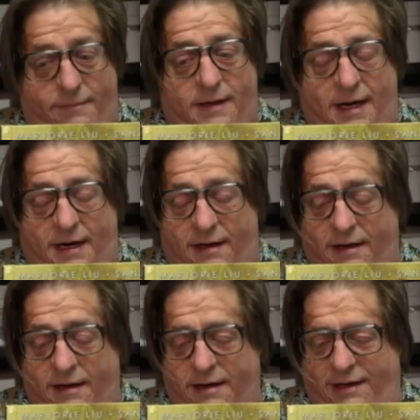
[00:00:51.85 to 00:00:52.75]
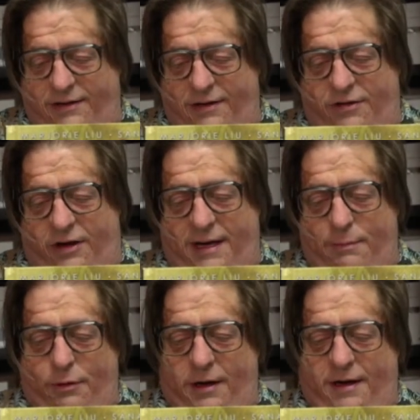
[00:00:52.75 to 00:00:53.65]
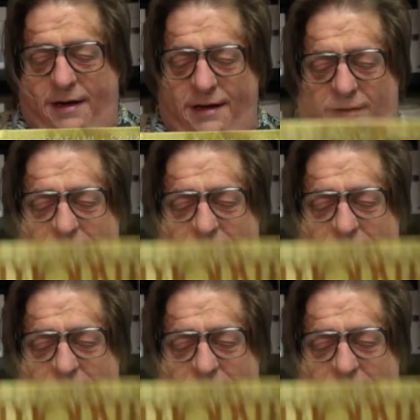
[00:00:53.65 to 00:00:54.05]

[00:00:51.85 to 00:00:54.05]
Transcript: it's a chunky boy and